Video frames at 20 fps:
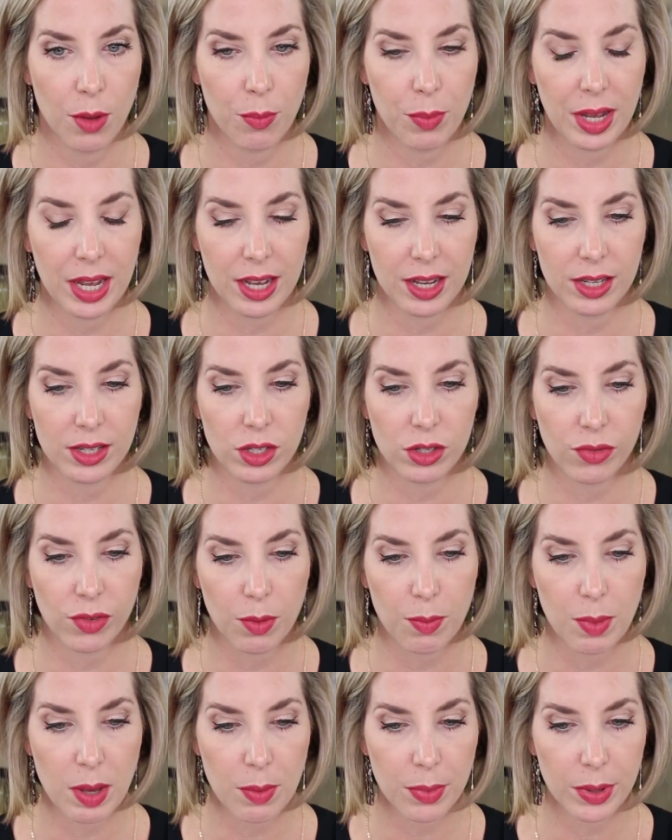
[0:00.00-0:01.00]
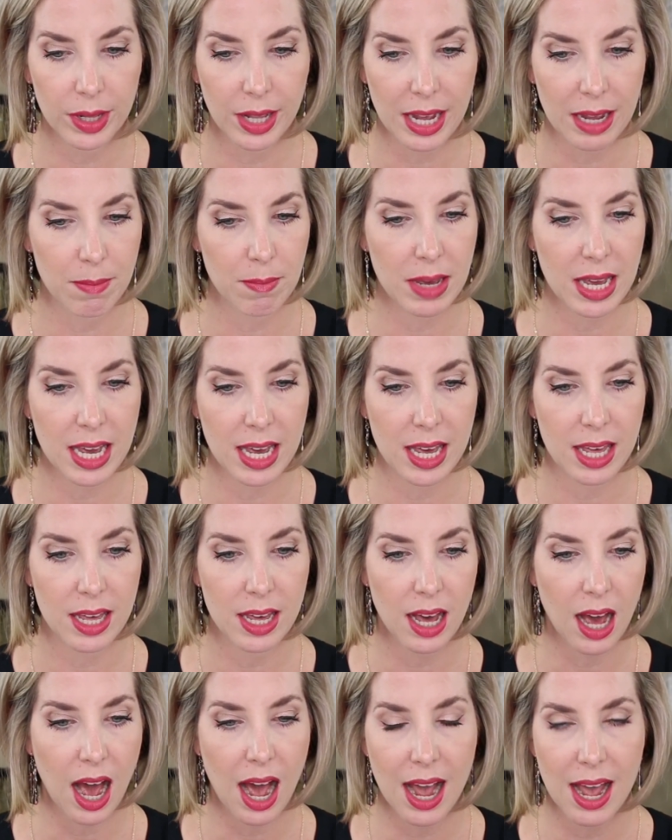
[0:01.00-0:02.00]
Because for people like
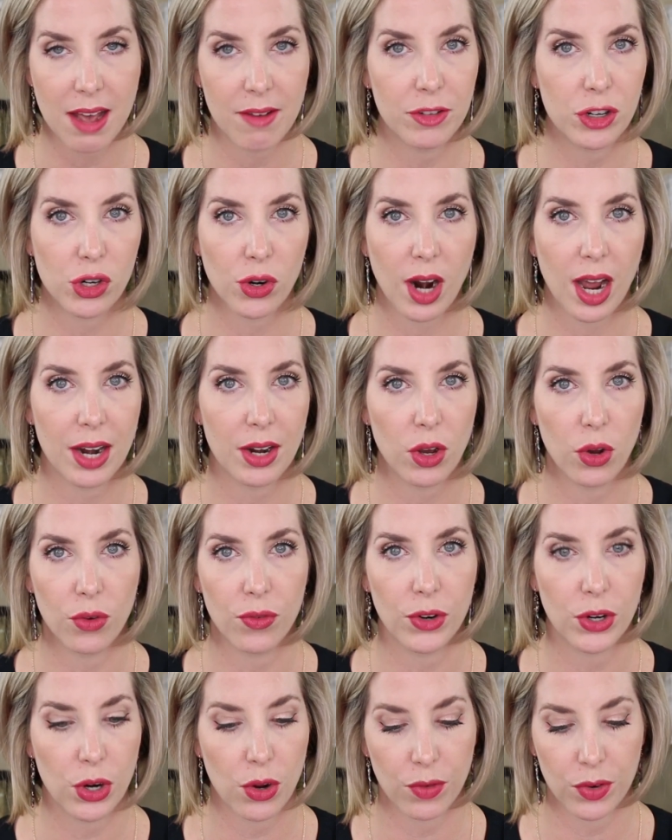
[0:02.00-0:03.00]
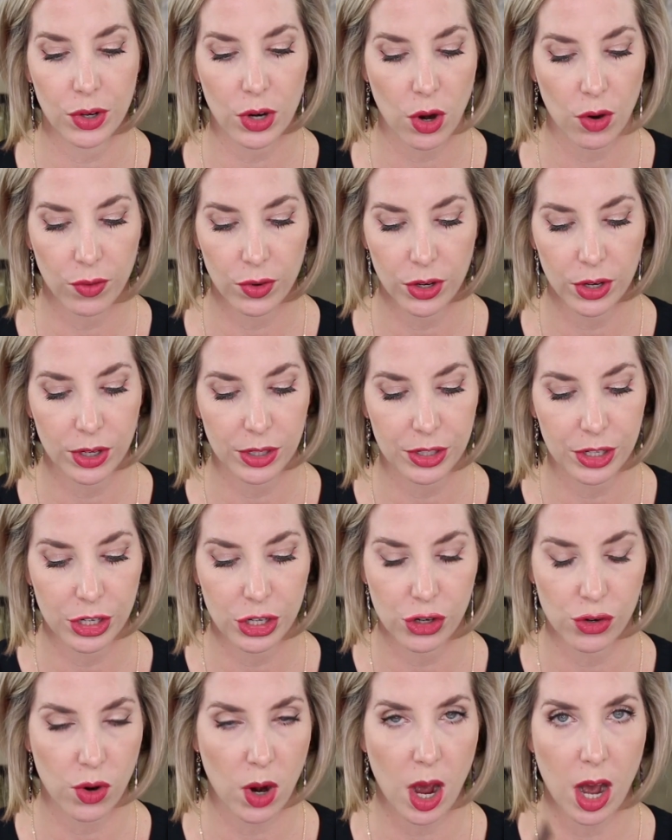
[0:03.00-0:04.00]
me, I have tried over and over and over to
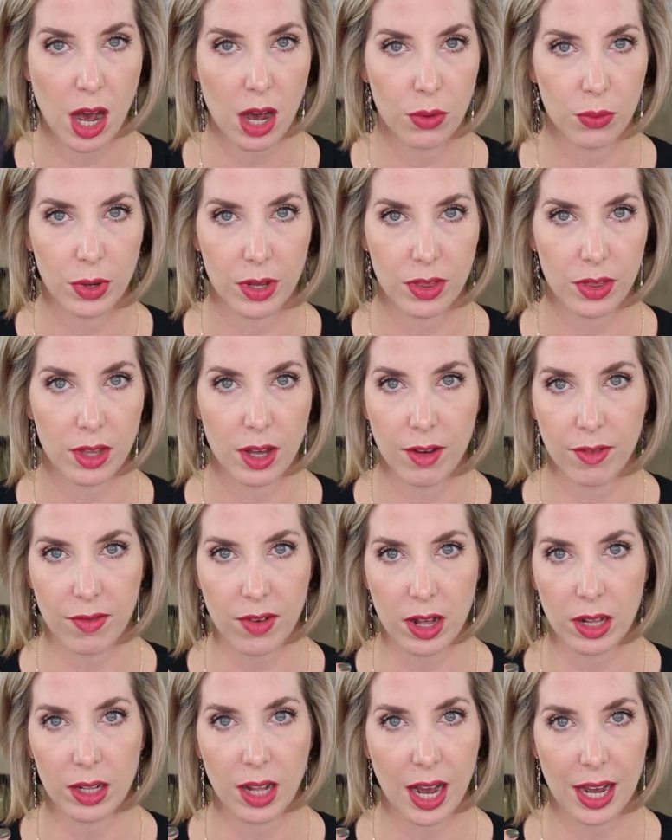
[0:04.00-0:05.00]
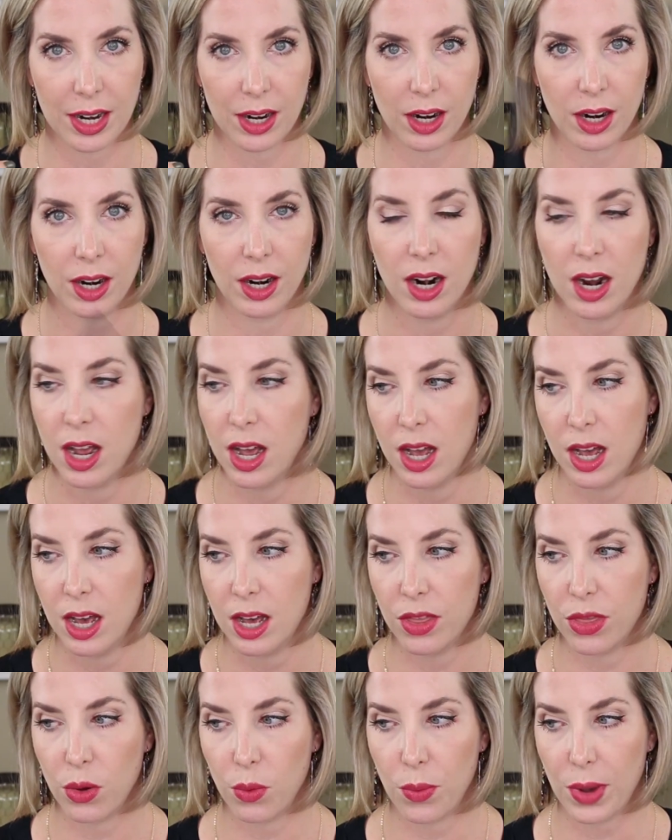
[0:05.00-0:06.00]
draw with a felt liner,
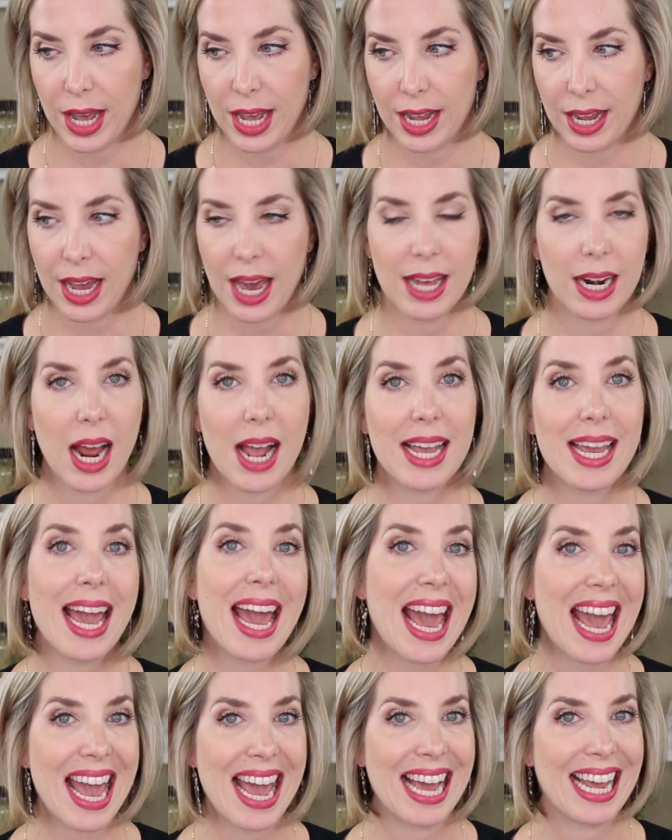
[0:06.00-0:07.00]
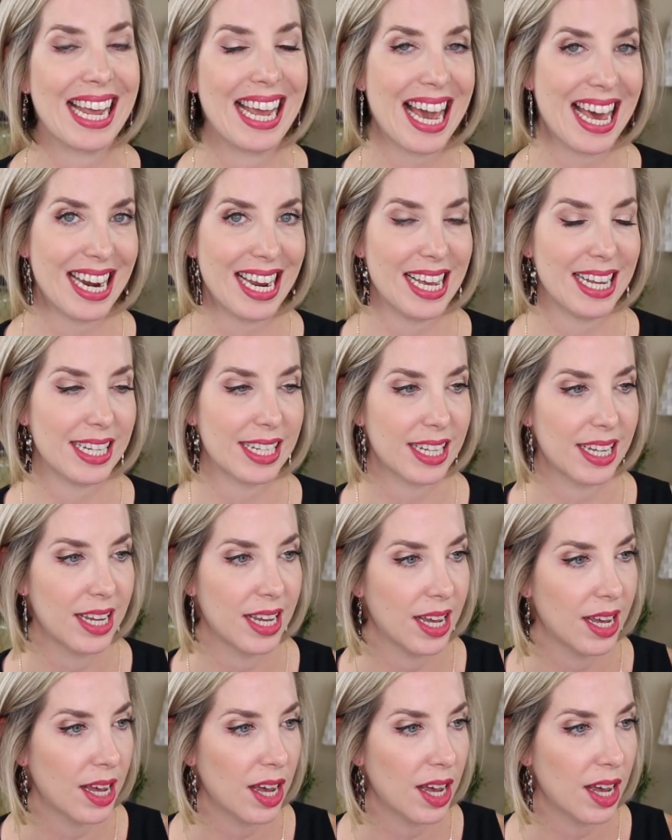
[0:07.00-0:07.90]
the wing, and I can't get it.